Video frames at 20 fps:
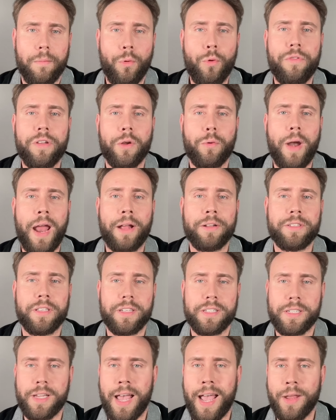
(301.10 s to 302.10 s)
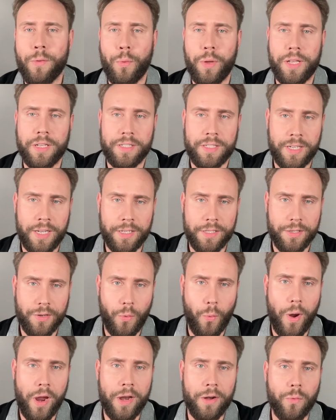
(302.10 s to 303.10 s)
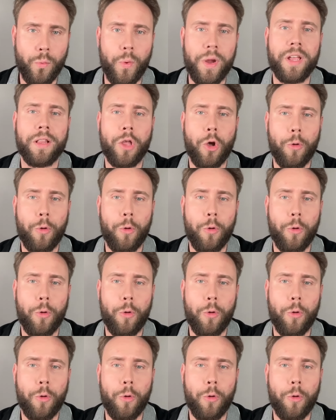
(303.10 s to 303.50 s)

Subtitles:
Moving around to the side, we can see squared wheel